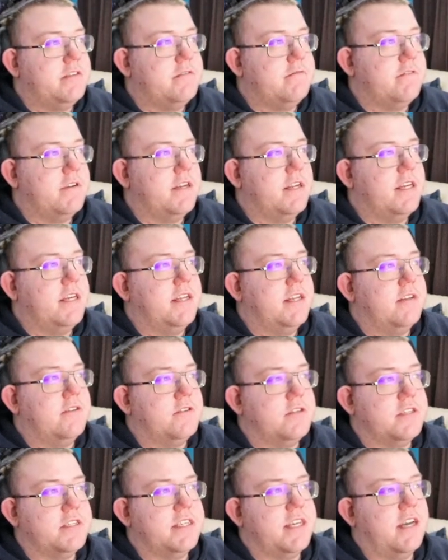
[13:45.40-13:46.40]
really, and I'll
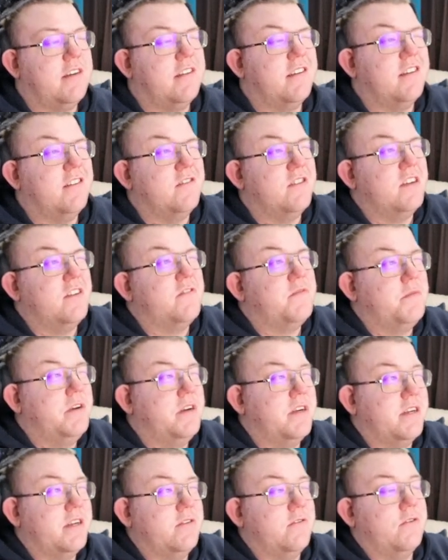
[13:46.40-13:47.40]
just see how they are on the
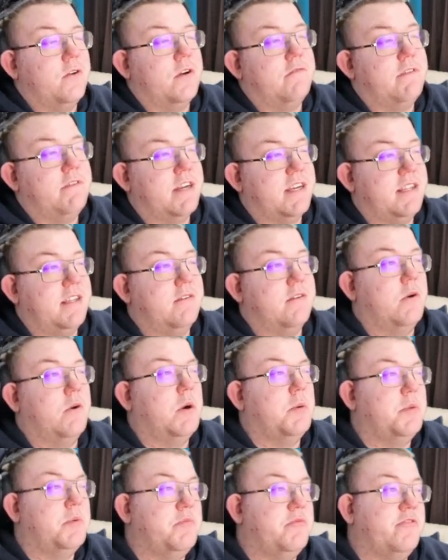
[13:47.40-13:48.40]
aftermarket, although I reckon they'll go
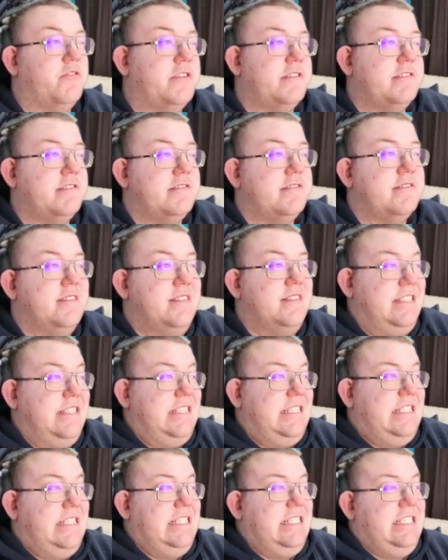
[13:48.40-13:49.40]
up in price.
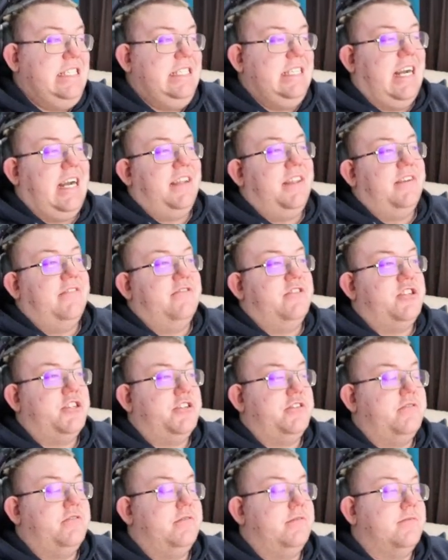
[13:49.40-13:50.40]
And they're in
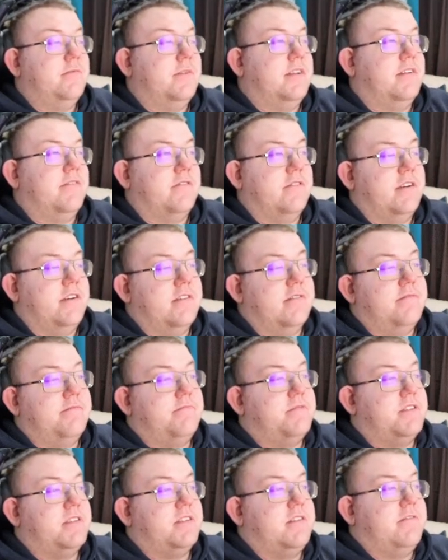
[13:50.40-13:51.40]
June when I've got other
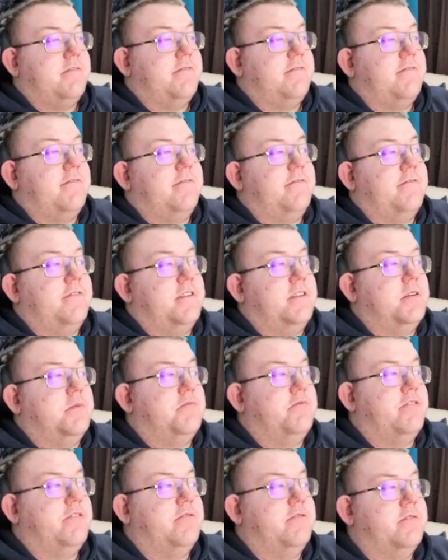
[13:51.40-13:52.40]
stuff to
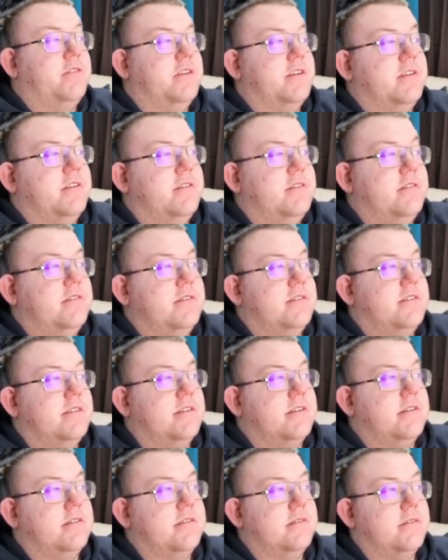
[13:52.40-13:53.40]
pre-order.
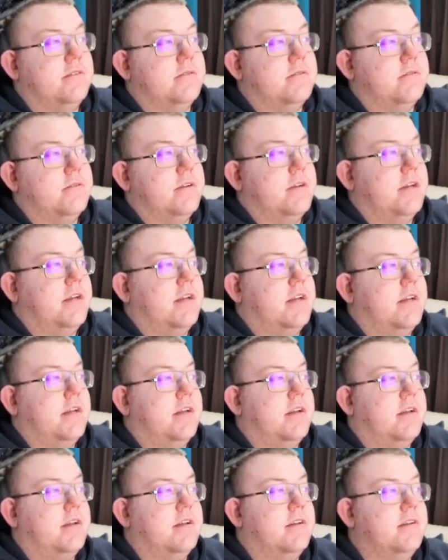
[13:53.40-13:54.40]
So,
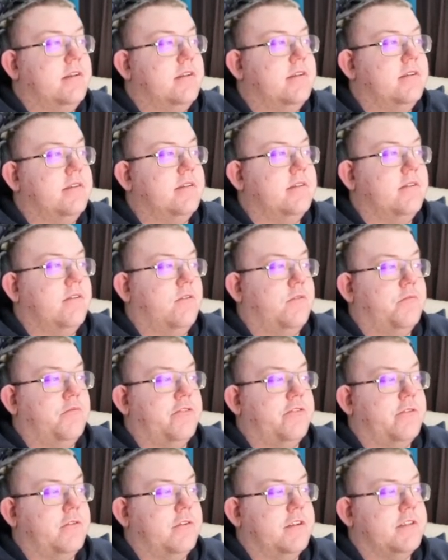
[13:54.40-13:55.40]
on
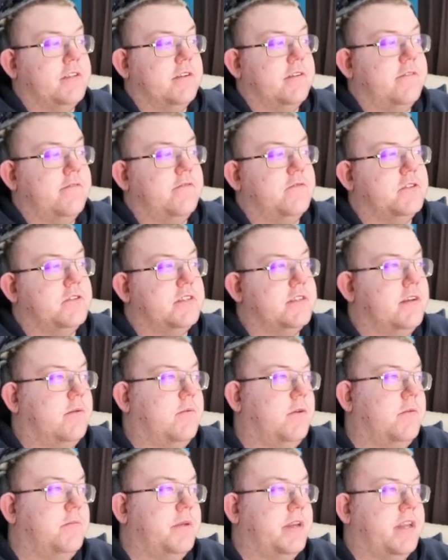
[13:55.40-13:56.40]
pre-order, so unfortunately I
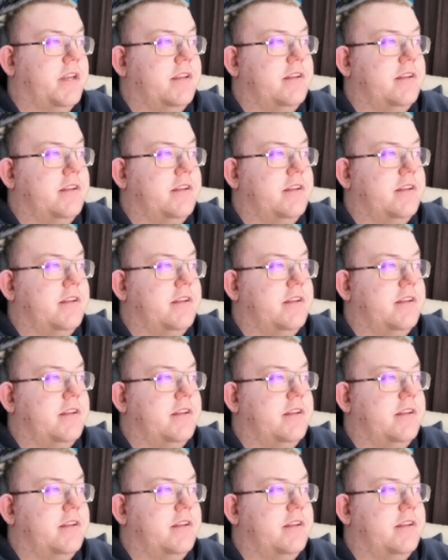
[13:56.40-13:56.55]
won't be getting